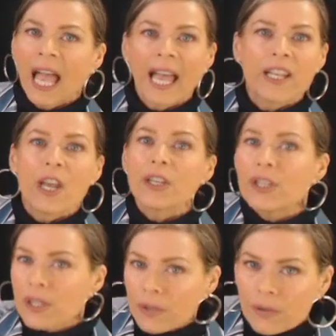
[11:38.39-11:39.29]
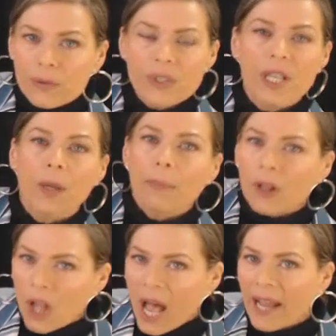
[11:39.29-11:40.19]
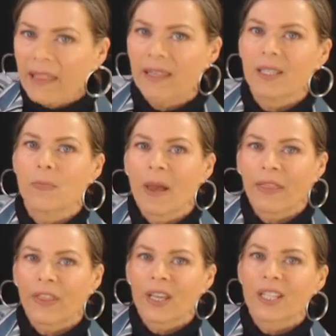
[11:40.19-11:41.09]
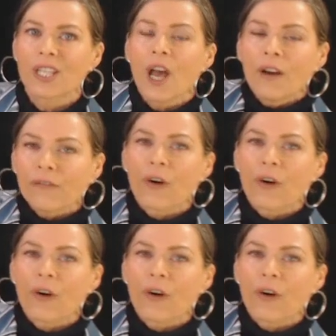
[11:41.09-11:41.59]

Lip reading: and use and apply these methods